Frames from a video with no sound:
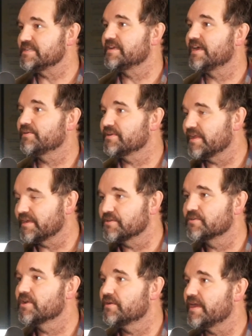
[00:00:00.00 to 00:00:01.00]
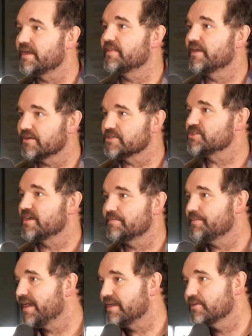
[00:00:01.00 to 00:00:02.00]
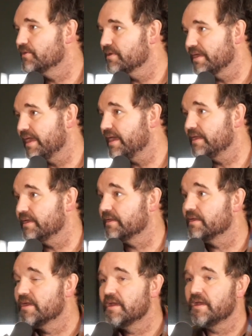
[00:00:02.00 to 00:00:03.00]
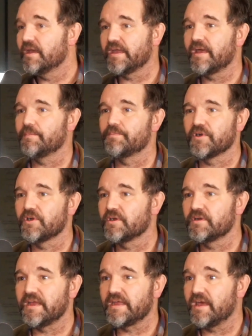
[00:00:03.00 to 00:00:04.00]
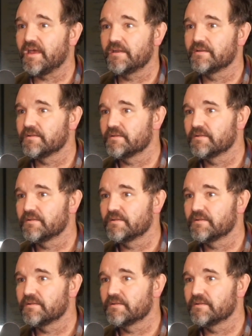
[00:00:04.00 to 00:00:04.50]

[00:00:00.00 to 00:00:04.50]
And then I would like go down there and try to buy cocaine. And I got burned. I got